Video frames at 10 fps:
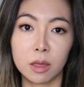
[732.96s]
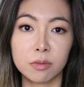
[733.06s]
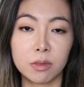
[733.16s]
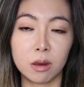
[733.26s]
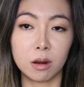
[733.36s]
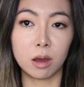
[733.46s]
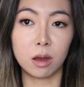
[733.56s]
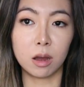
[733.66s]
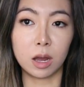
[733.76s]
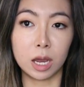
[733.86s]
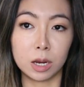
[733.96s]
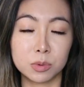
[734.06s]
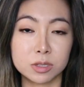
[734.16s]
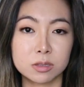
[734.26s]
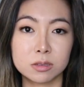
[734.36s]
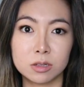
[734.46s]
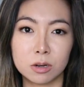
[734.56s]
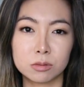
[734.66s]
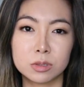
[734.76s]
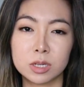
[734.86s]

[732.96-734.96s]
then I would, you know,